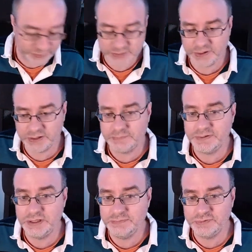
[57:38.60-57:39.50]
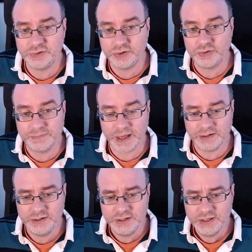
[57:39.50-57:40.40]
my cup of tea before I go to bed.
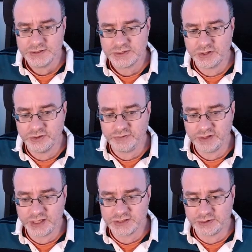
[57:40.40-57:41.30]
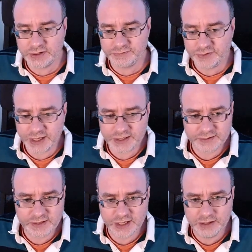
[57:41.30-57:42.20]
So if you guys are up for that,
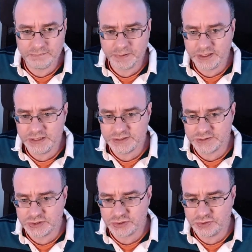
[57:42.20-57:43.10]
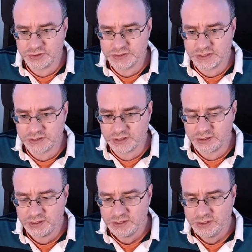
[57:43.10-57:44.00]
then please do consider
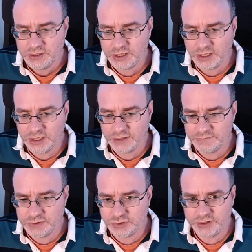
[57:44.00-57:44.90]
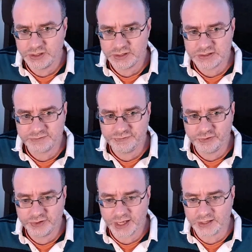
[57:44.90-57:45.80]
joining us
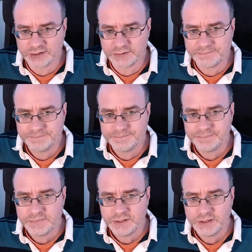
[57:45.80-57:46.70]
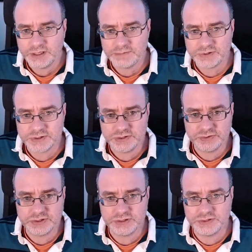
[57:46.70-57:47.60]
for that. I'm just
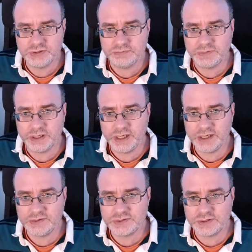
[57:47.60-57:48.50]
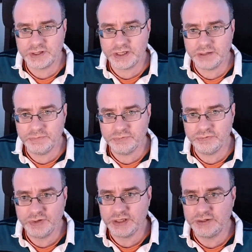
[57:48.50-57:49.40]
launching Zoom right now so that I'm
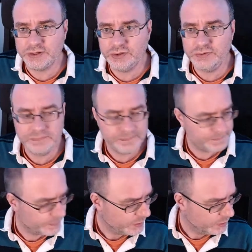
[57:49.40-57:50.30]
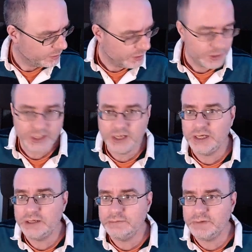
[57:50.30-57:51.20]
ready to go.
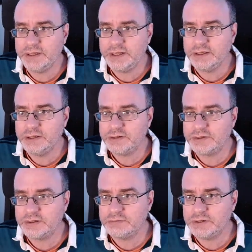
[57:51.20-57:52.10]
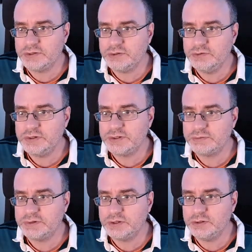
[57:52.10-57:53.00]
And then the other thing I'm going to do is I'm
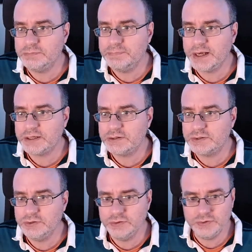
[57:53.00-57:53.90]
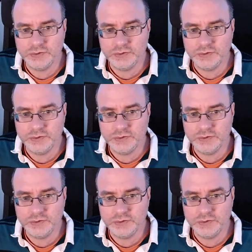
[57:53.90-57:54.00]
going to go back to